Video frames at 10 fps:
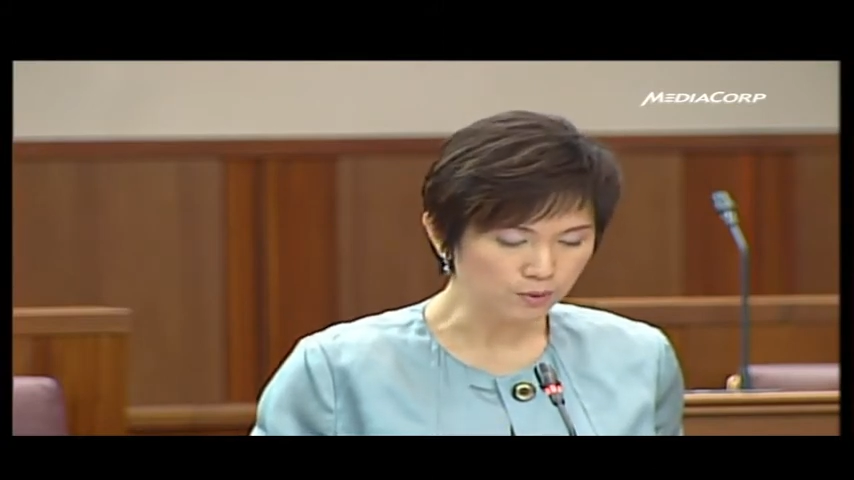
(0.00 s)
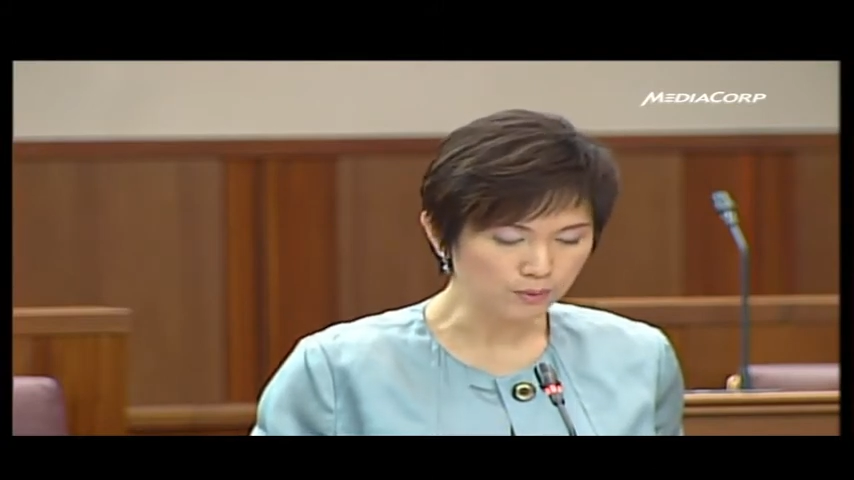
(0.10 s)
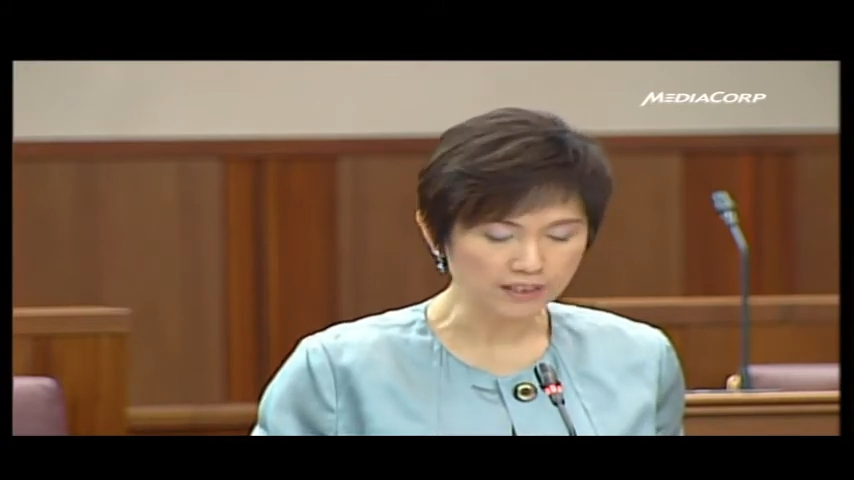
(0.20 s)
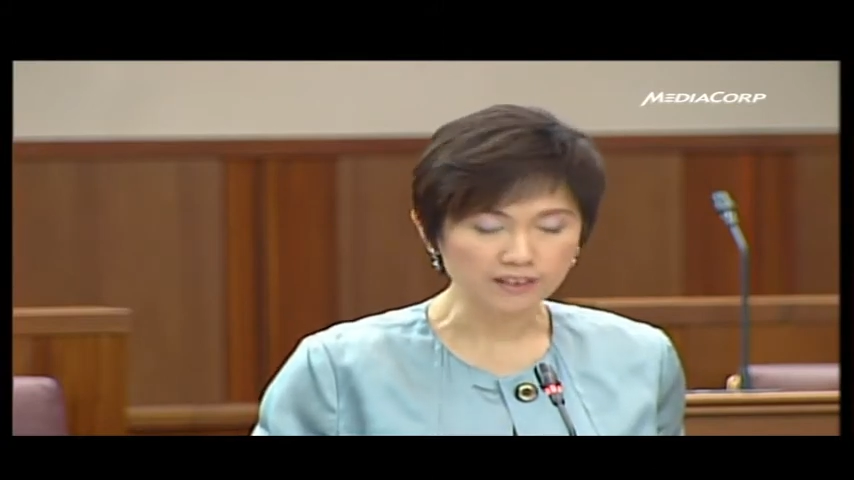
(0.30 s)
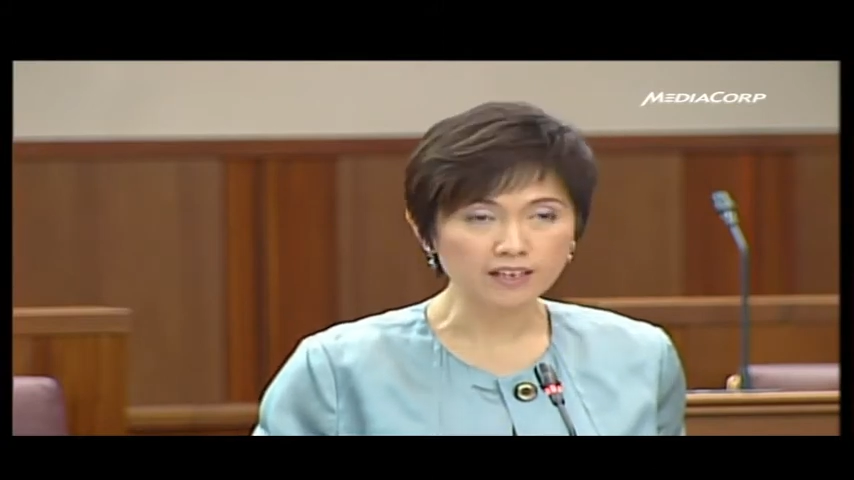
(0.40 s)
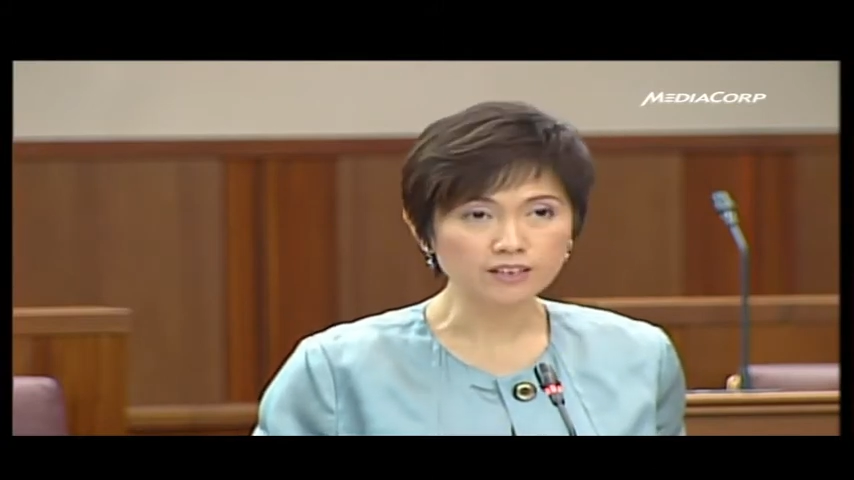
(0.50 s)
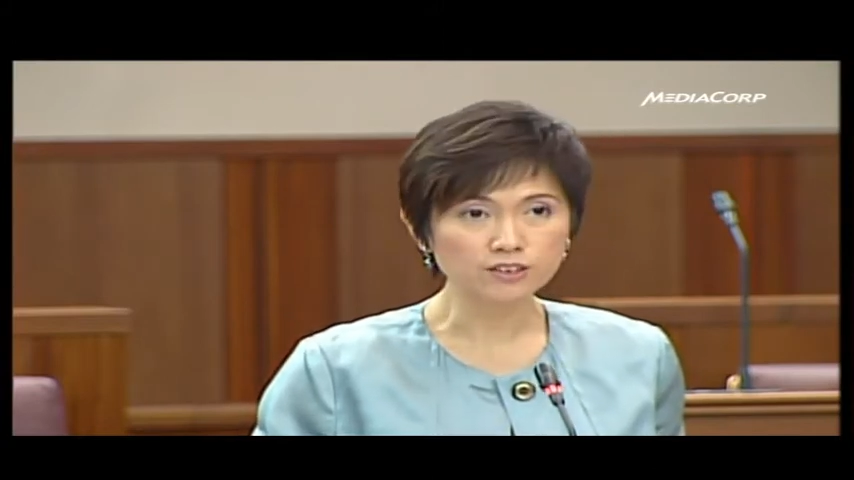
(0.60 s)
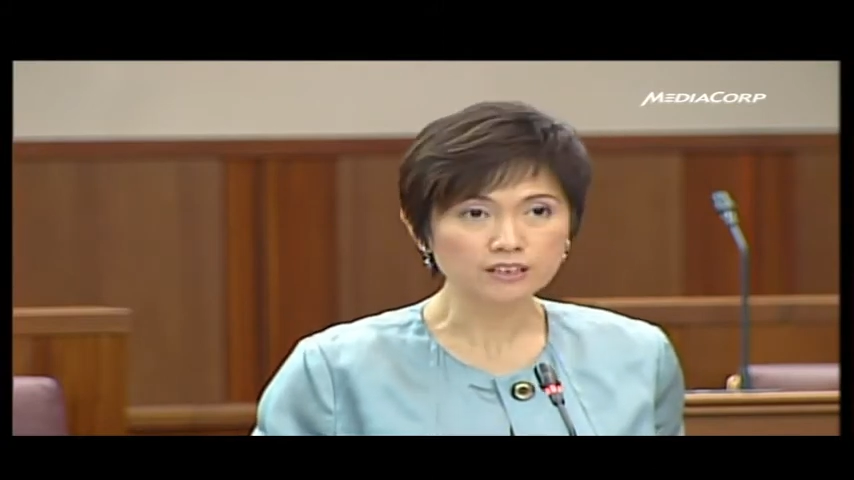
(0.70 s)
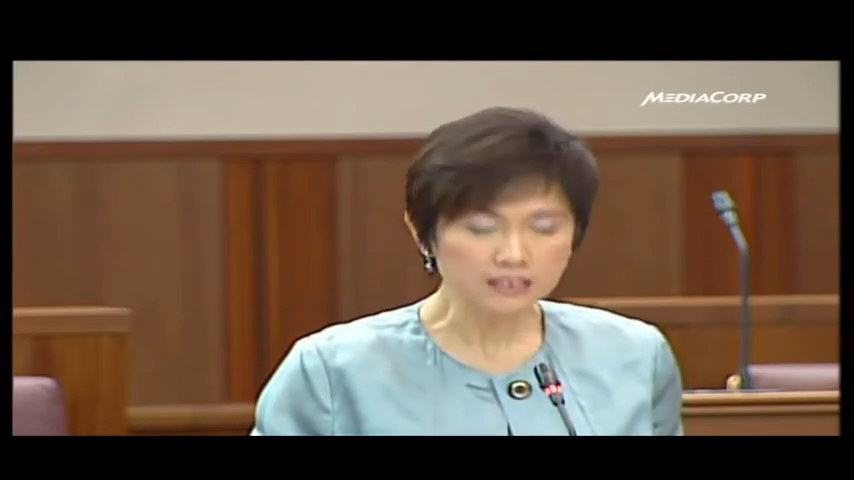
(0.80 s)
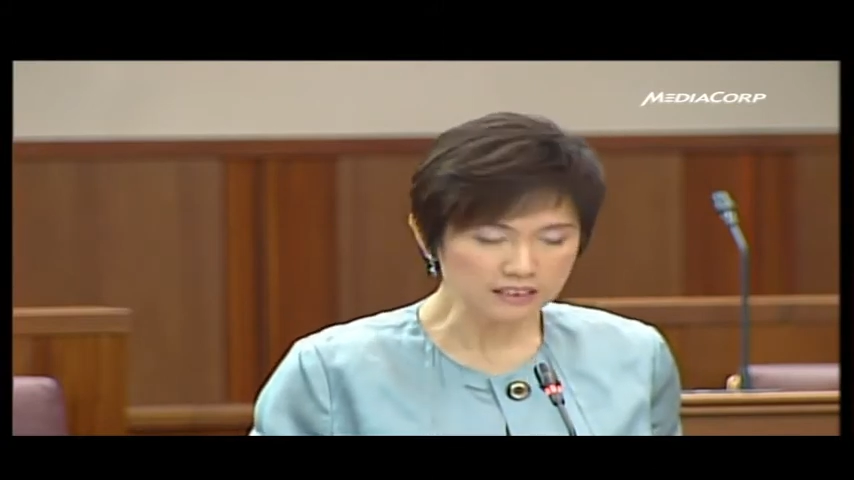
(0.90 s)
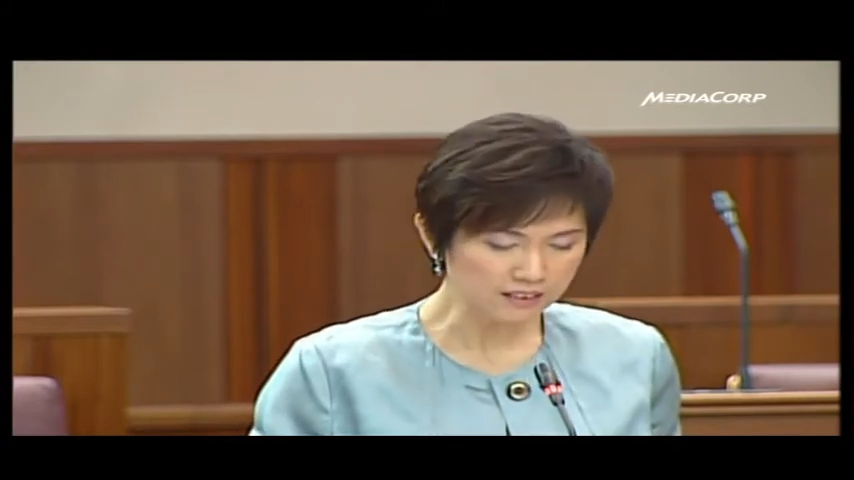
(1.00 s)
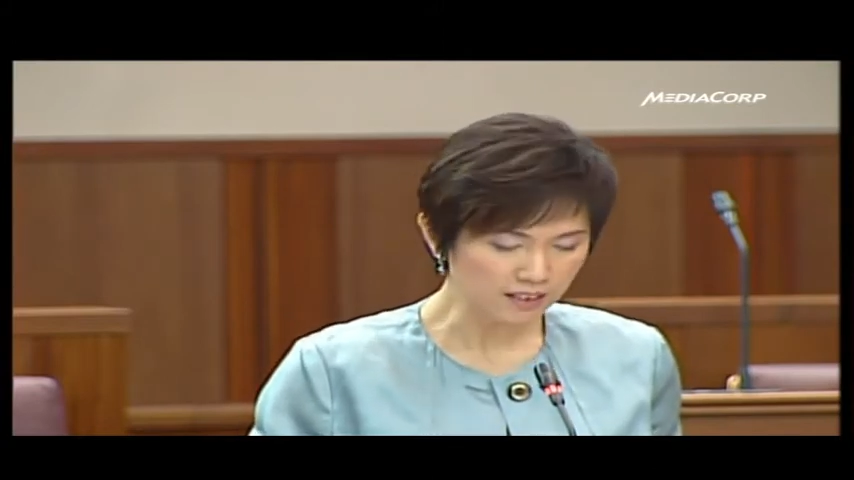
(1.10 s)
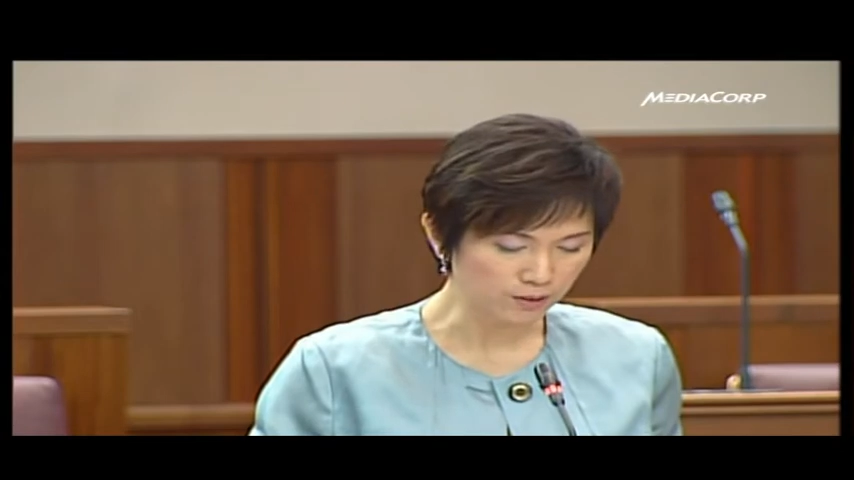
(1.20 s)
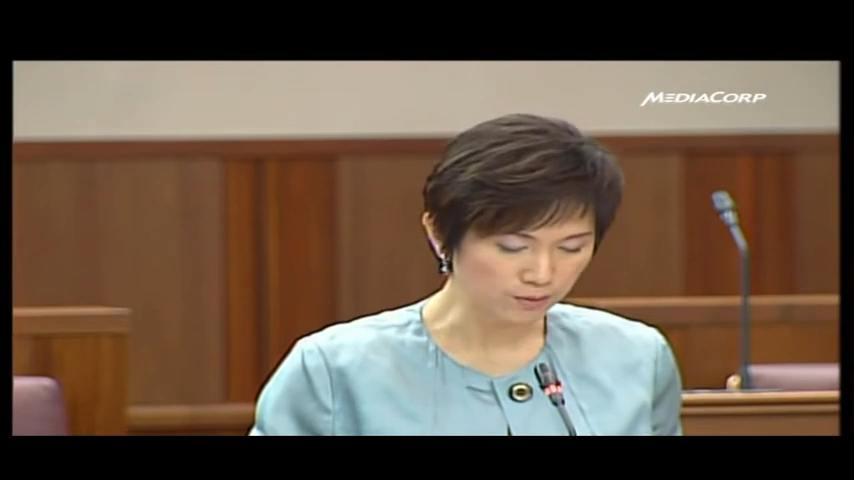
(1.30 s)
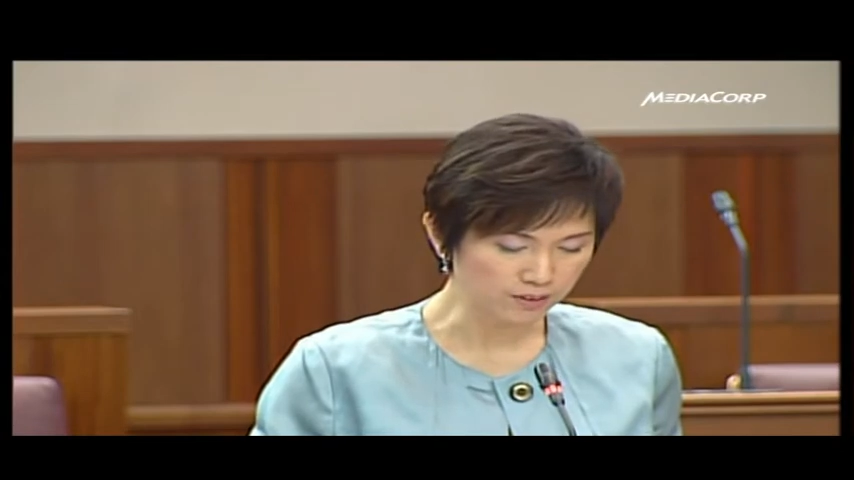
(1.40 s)
we will engage key
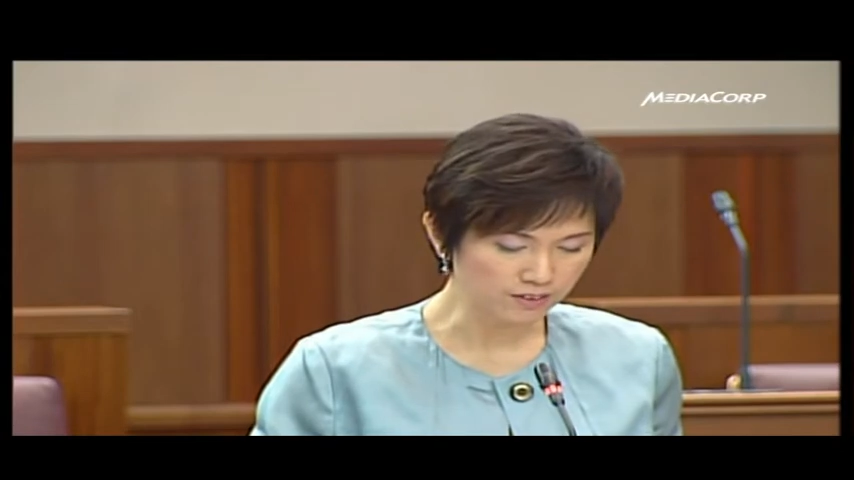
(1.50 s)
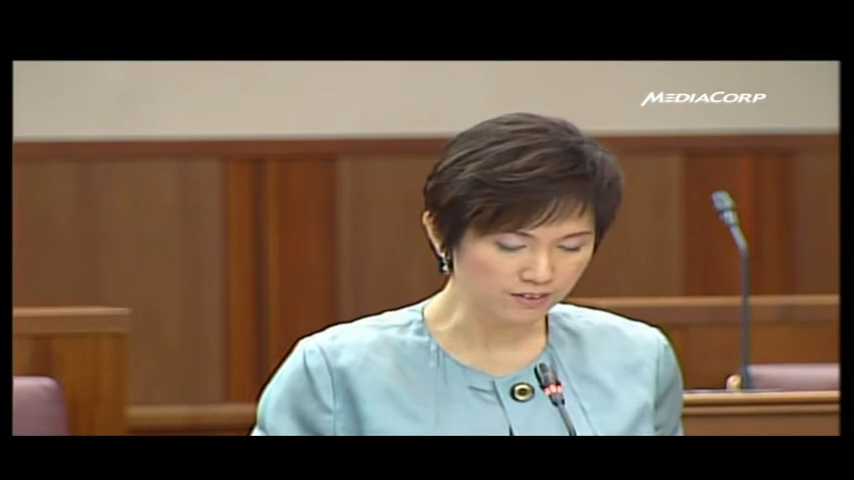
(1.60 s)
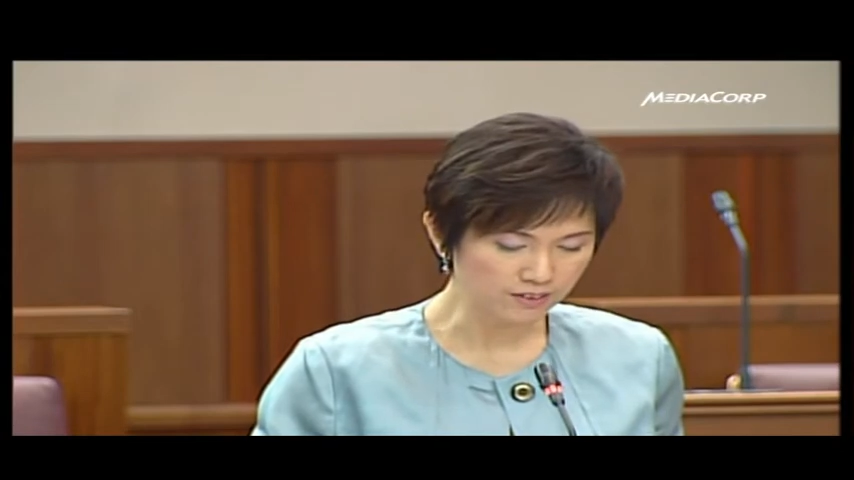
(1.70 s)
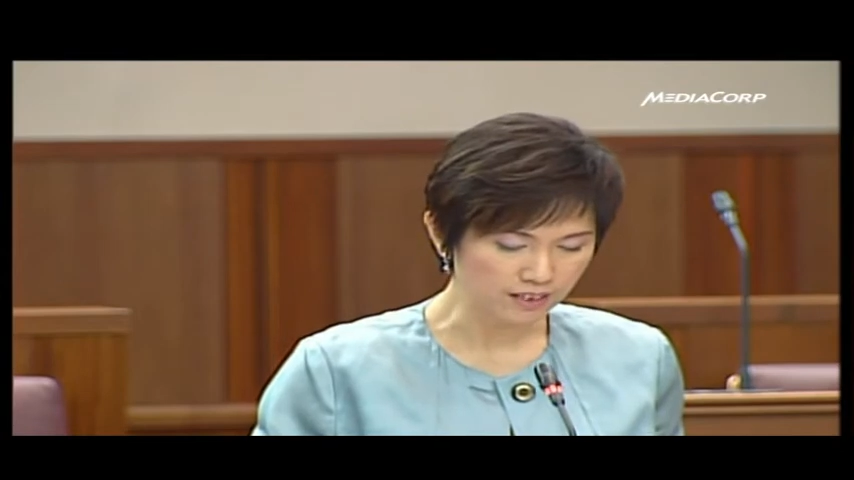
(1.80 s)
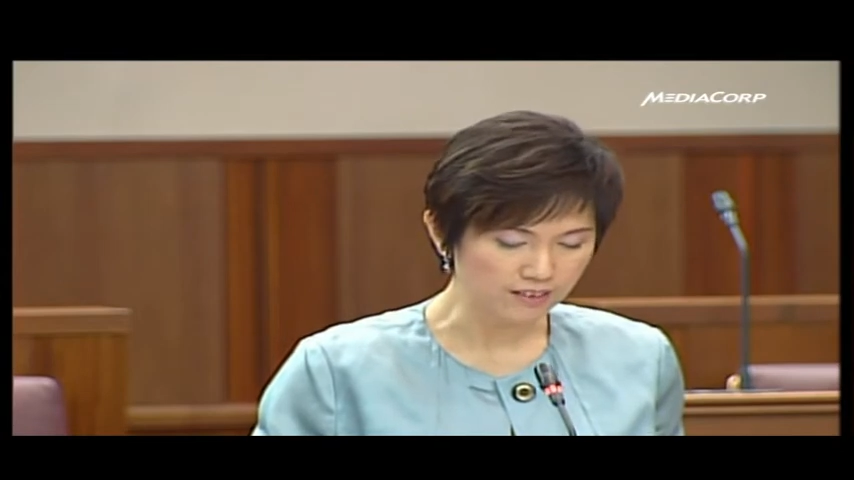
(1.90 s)
stakeholders